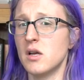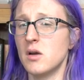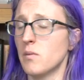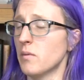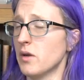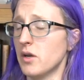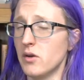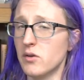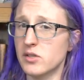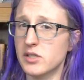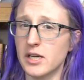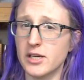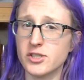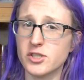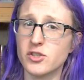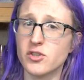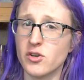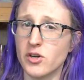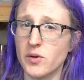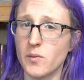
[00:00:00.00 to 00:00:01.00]
We knew
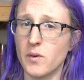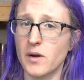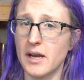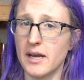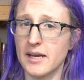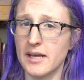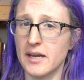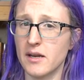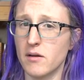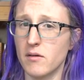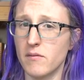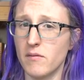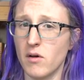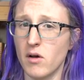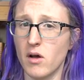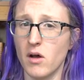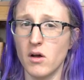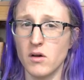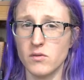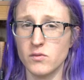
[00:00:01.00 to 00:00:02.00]
Section 31 had to get
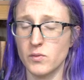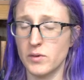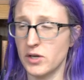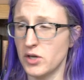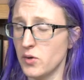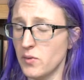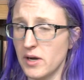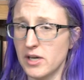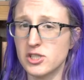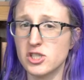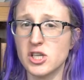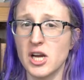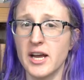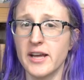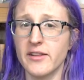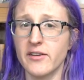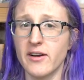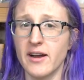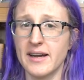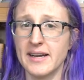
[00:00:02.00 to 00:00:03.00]
involved. We knew Ash
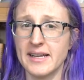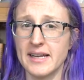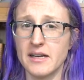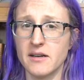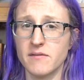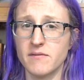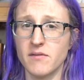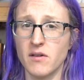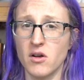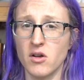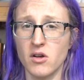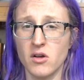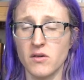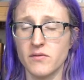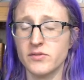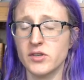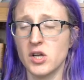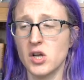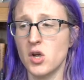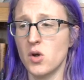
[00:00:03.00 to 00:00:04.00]
Tyler had to get
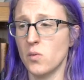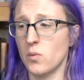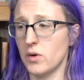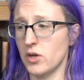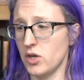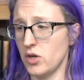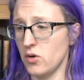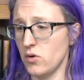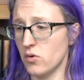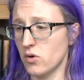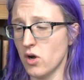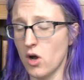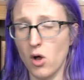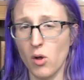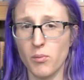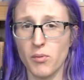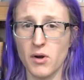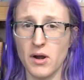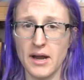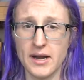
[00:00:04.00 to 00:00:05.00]
involved. We knew
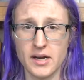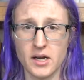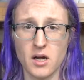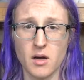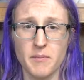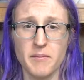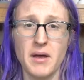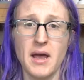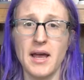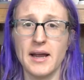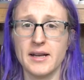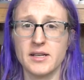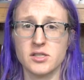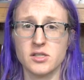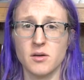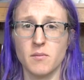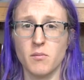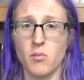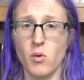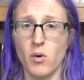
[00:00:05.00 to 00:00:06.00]
Culber had to come back at
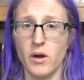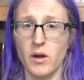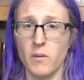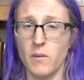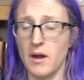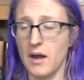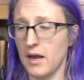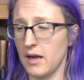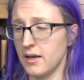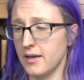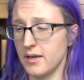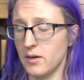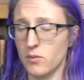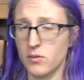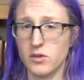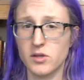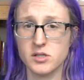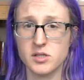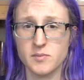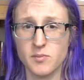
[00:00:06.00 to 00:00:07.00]
some point. We had to deal
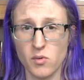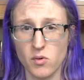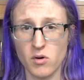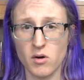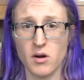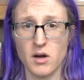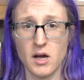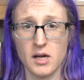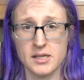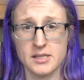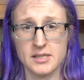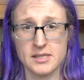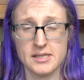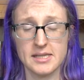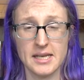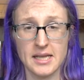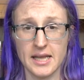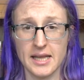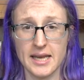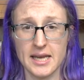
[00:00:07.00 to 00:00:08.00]
with the spore on
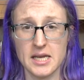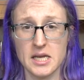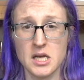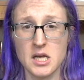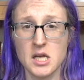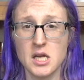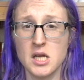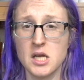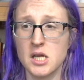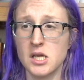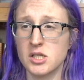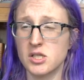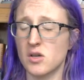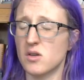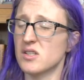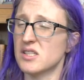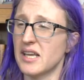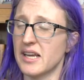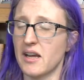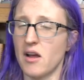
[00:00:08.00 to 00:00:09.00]
Tilly. So
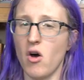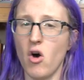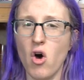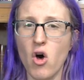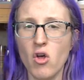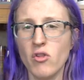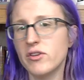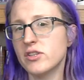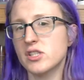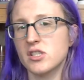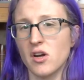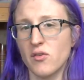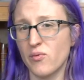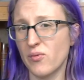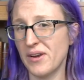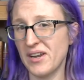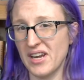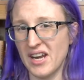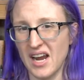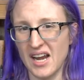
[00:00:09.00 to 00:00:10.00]
it's like all this stuff
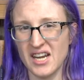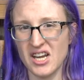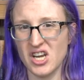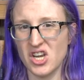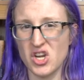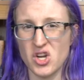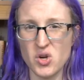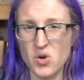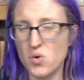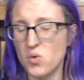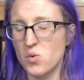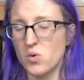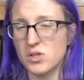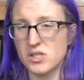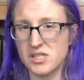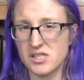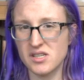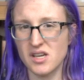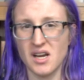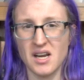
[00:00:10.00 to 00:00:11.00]
we kind of knew
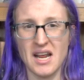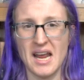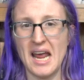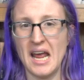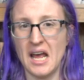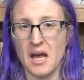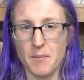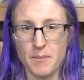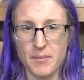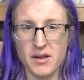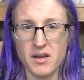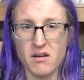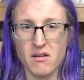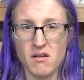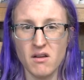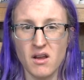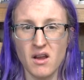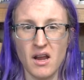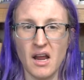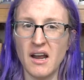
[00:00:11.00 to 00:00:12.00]
was going to happen,
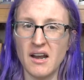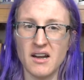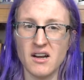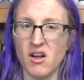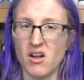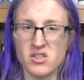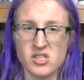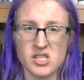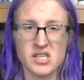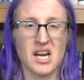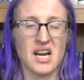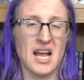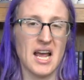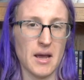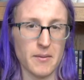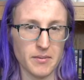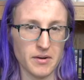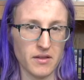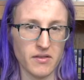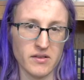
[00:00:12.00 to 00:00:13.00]
and it all just kind of
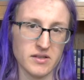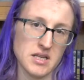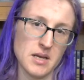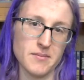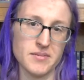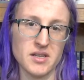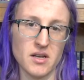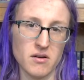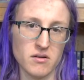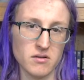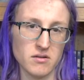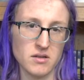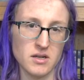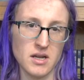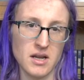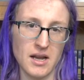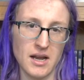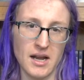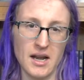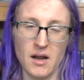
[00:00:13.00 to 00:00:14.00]
happened in this episode.
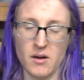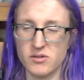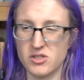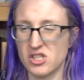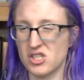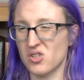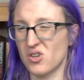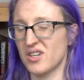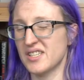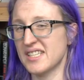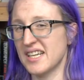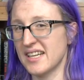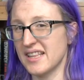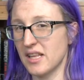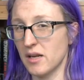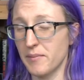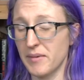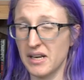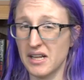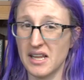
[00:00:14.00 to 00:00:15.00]
And I was just sort of sitting
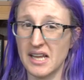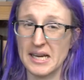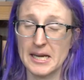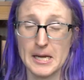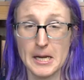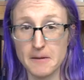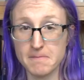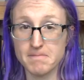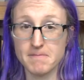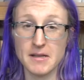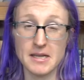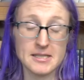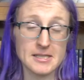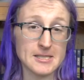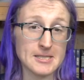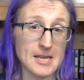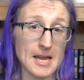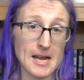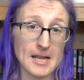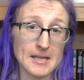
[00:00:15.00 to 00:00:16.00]
there being like, yep, that's
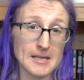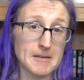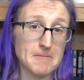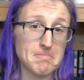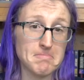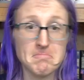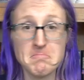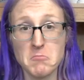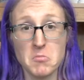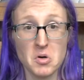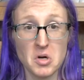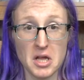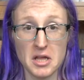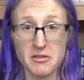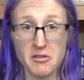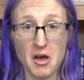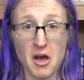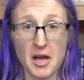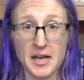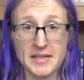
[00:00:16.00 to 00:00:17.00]
exactly what I
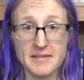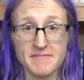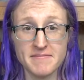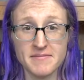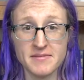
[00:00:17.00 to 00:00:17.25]
thought.